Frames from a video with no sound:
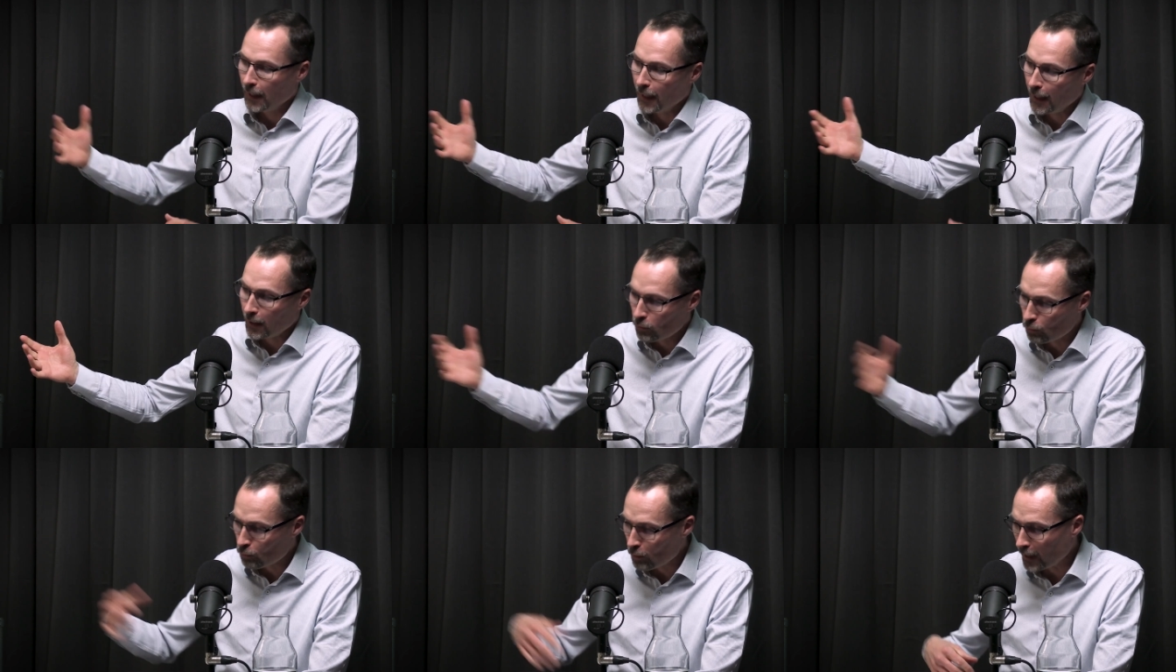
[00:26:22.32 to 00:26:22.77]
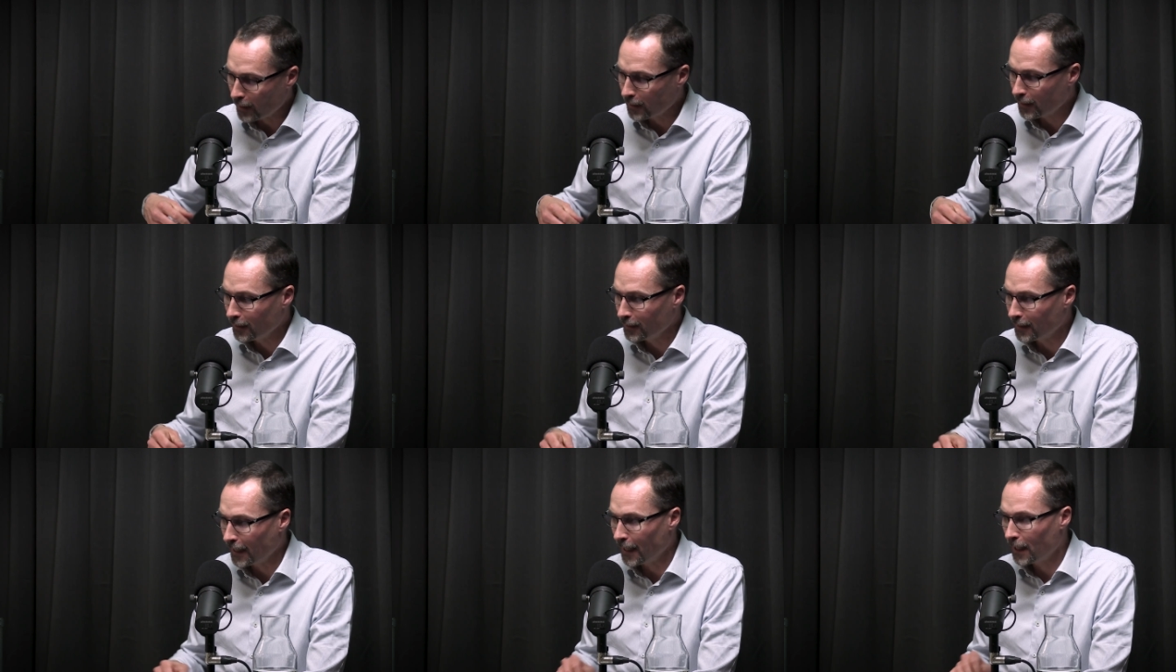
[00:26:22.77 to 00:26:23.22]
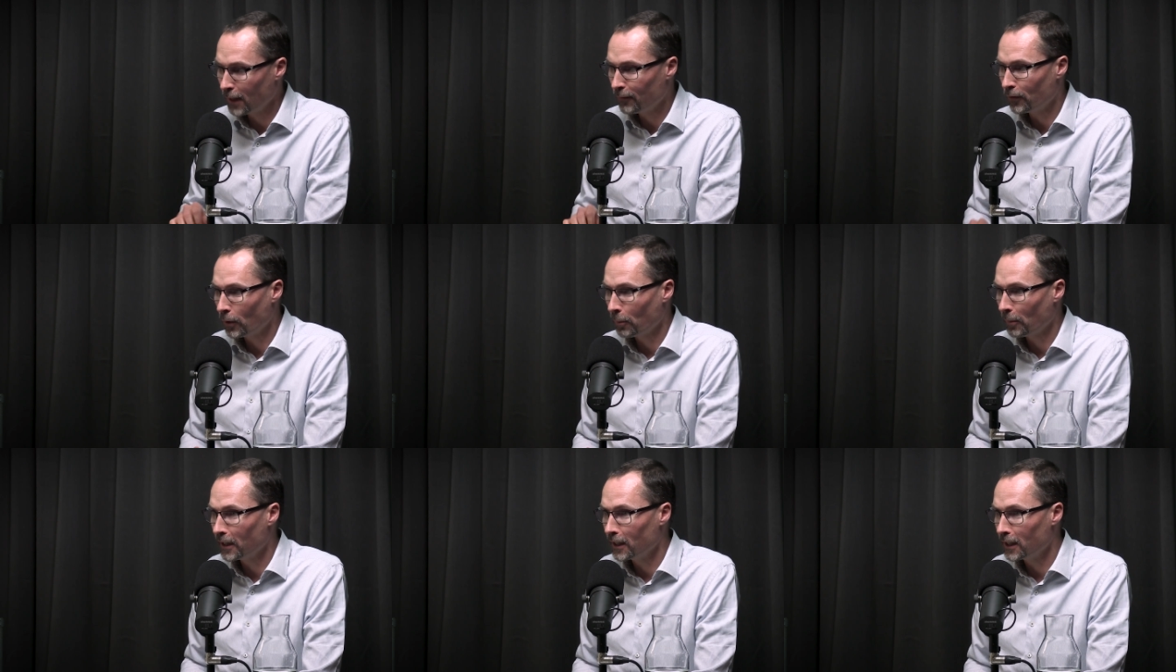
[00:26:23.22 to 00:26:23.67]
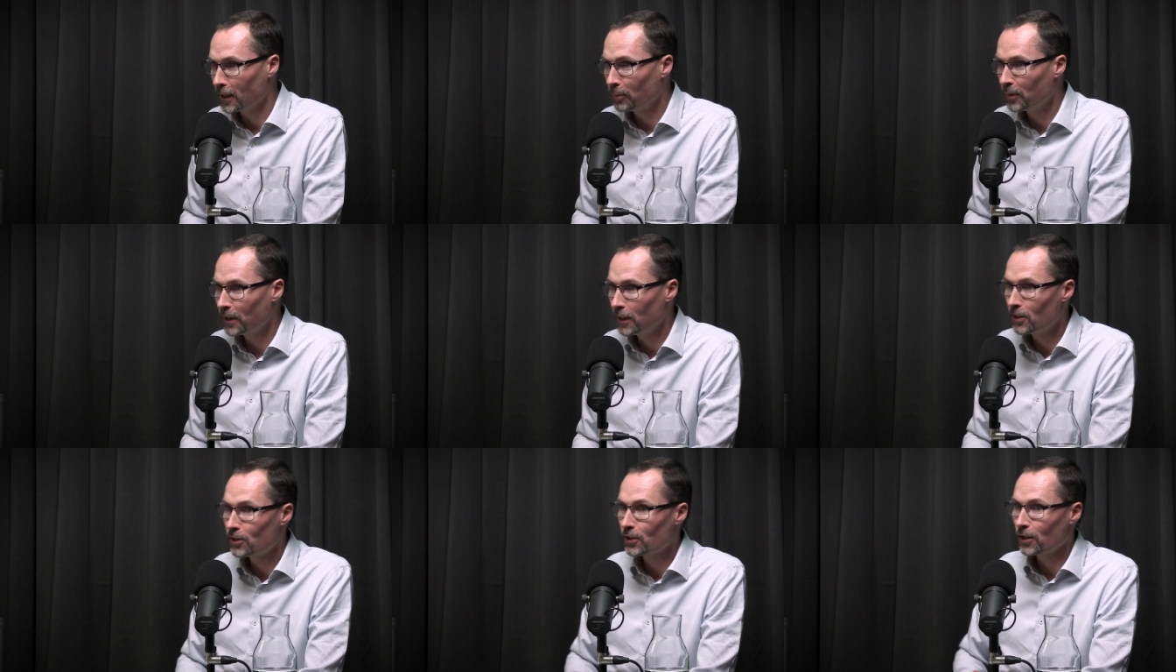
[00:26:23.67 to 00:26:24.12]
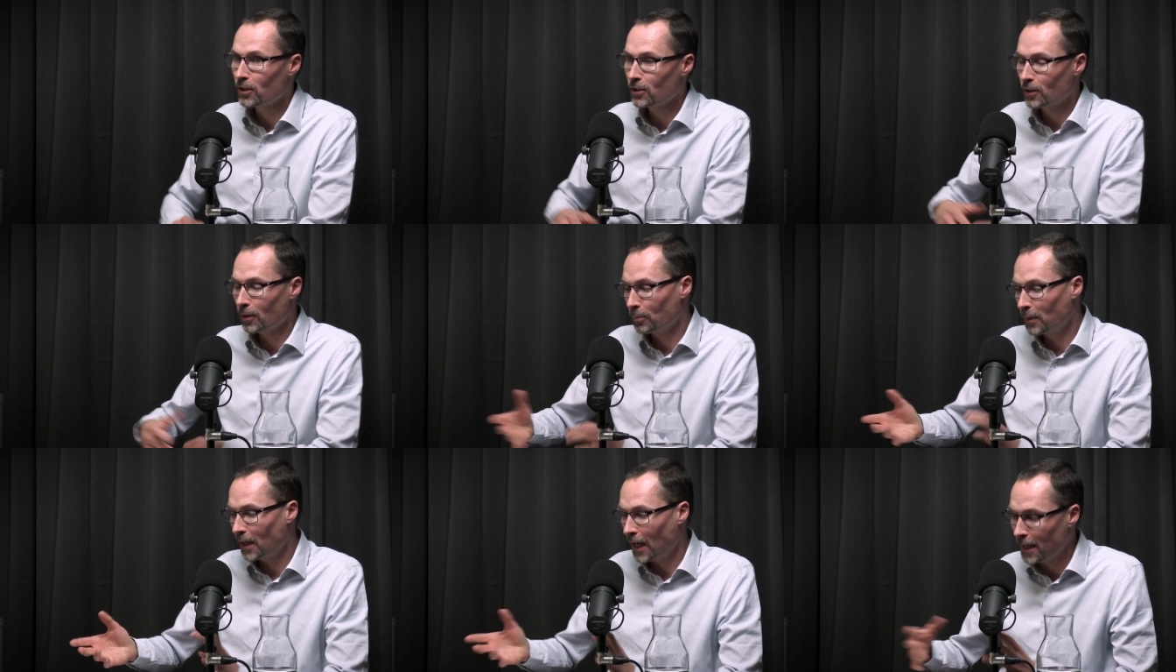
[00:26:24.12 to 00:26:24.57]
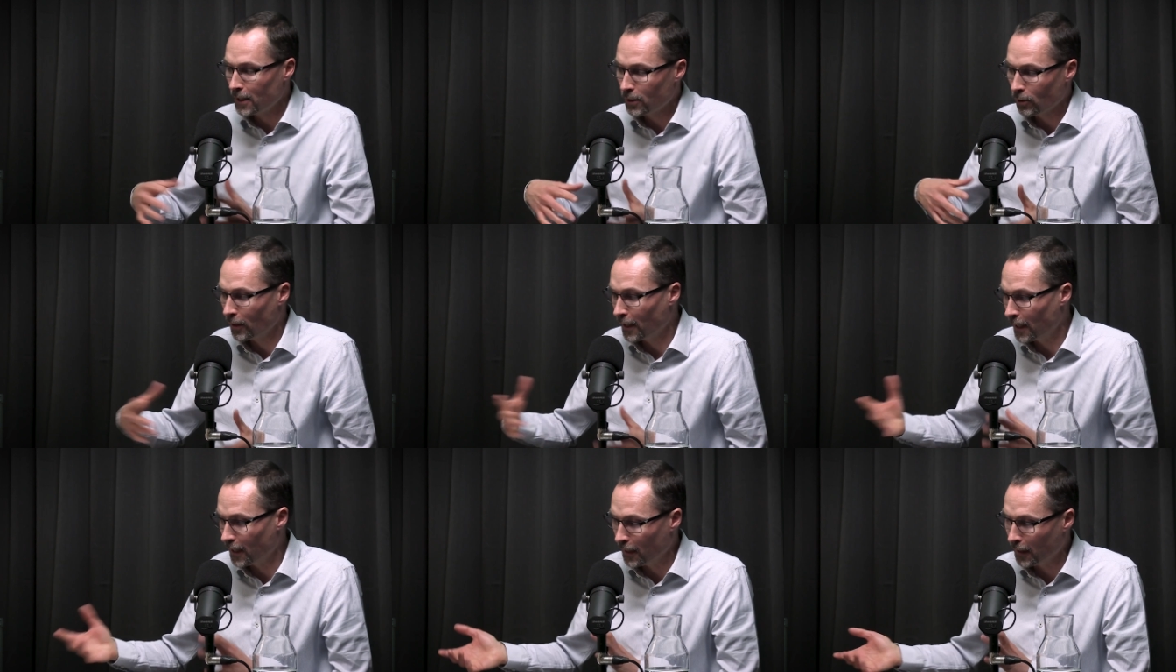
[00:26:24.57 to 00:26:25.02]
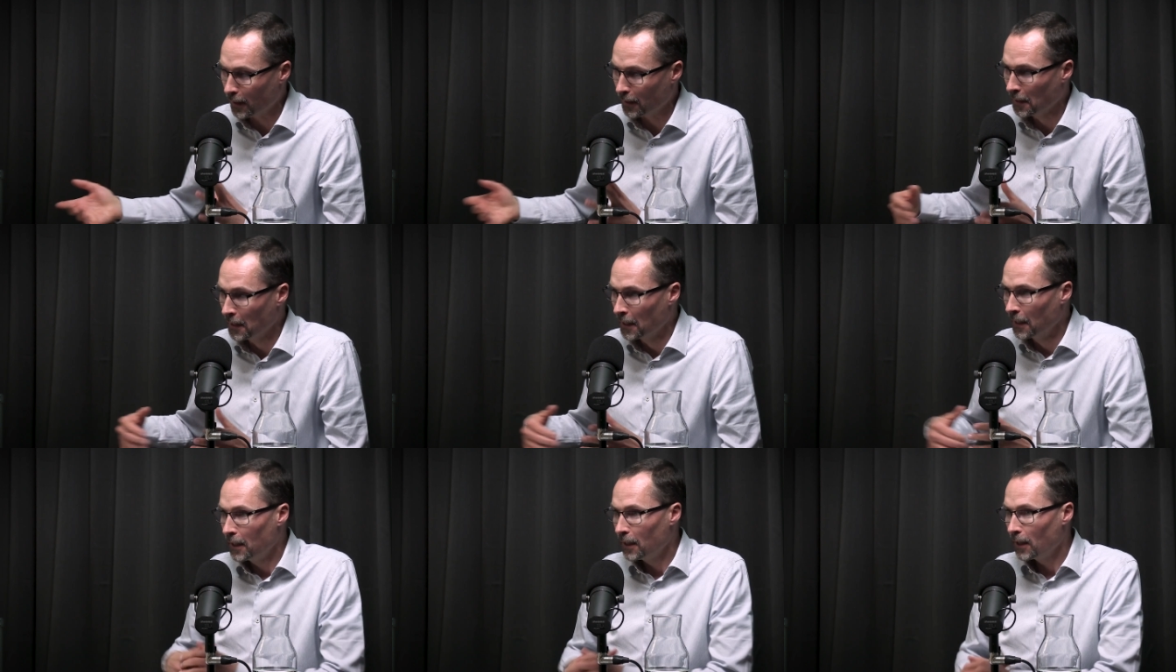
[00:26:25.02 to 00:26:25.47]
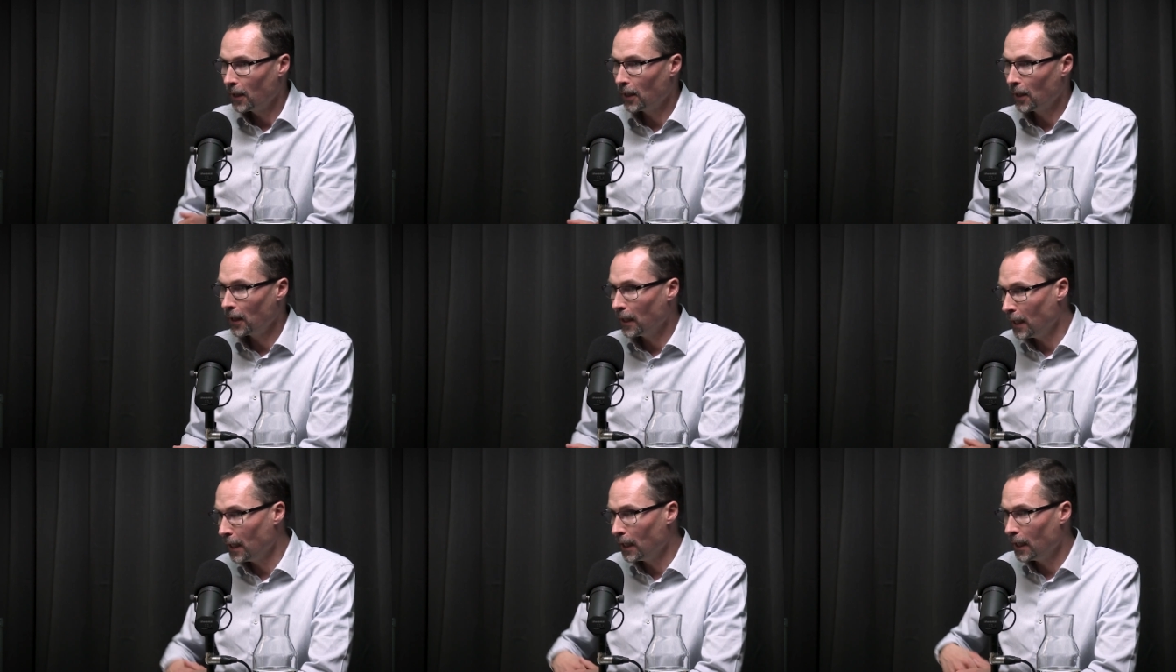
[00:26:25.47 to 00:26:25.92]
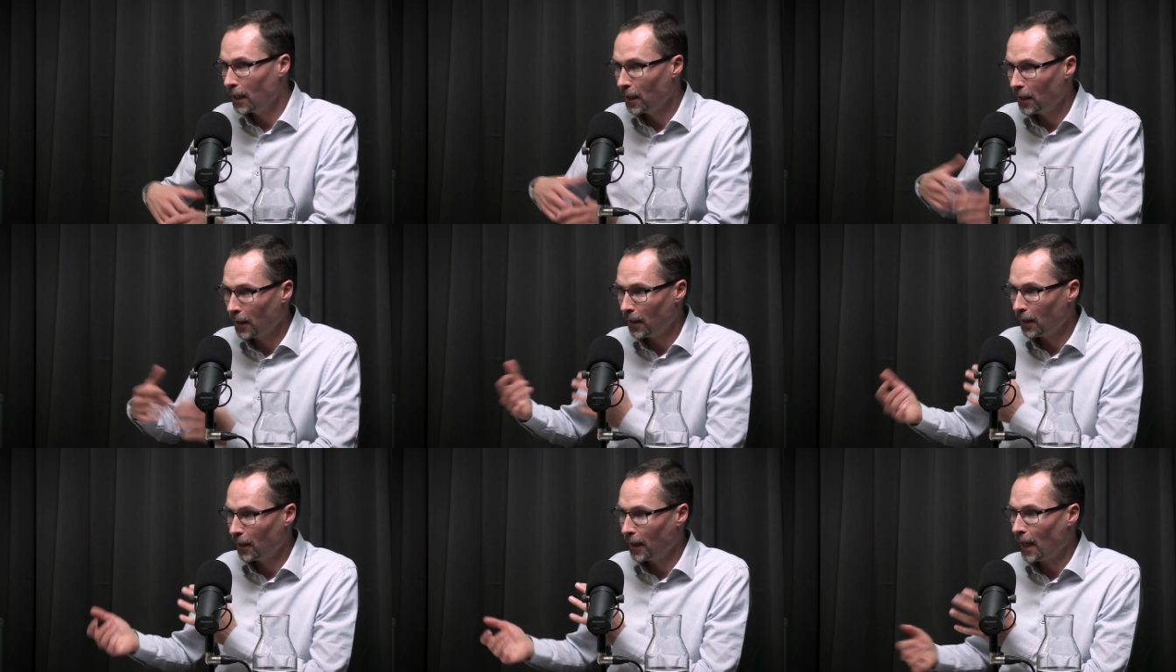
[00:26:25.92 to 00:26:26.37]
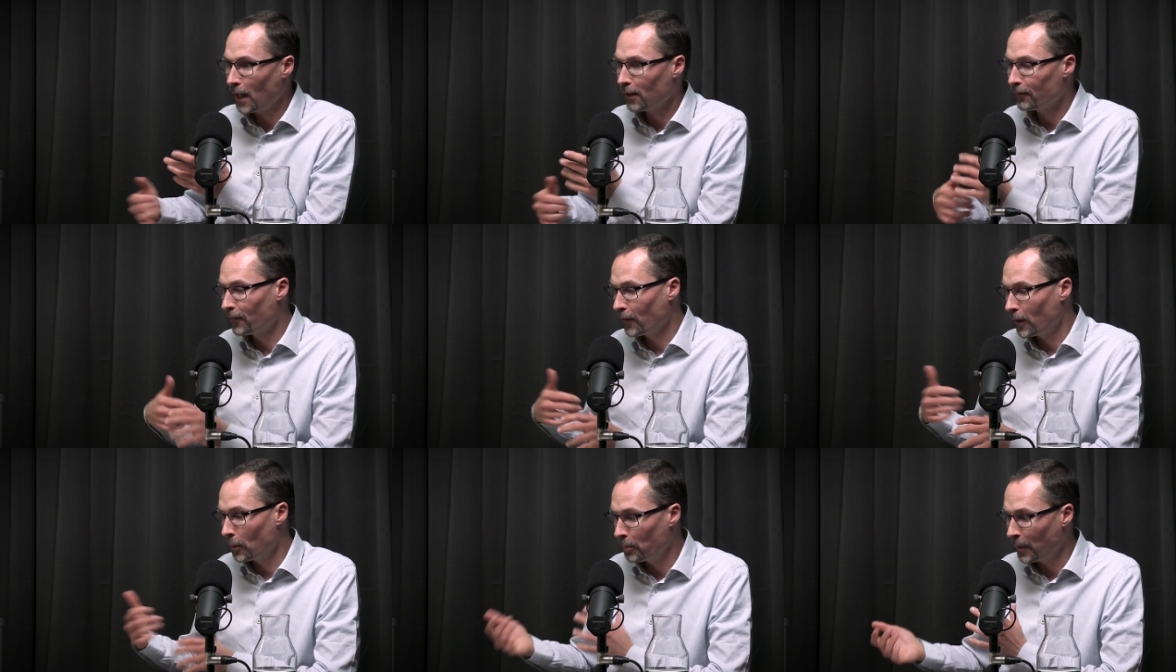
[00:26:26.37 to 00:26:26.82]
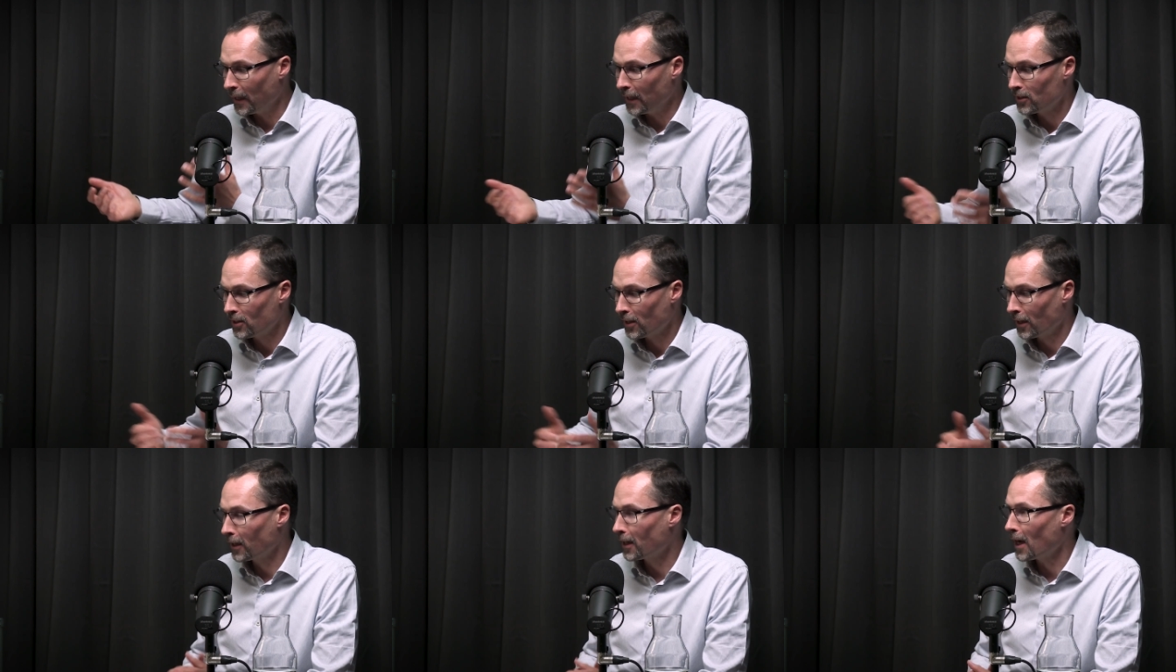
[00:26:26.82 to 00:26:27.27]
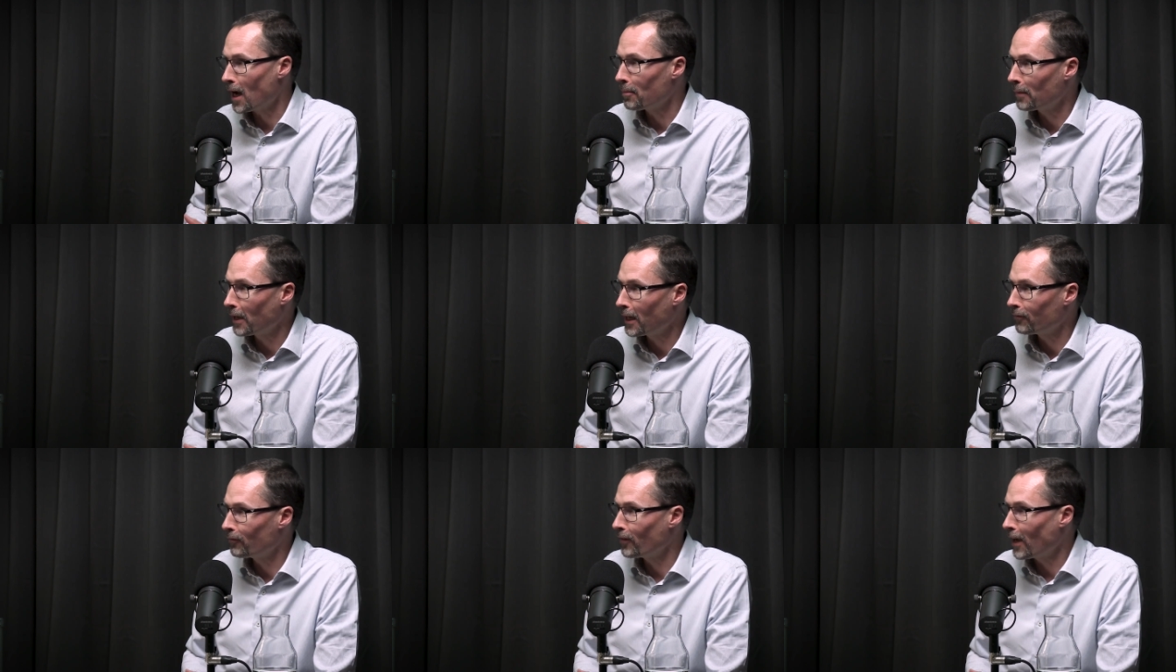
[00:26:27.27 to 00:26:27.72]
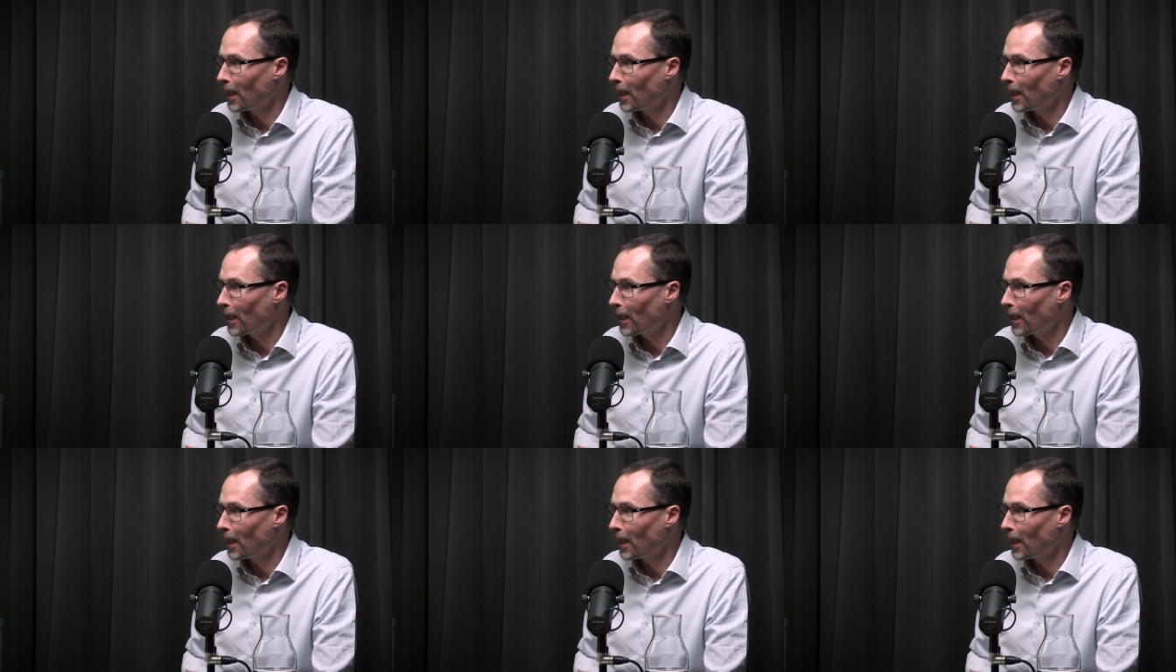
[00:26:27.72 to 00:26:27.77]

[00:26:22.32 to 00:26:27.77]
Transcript: extracting data from an ERP system, calculating alpha, beta, gamma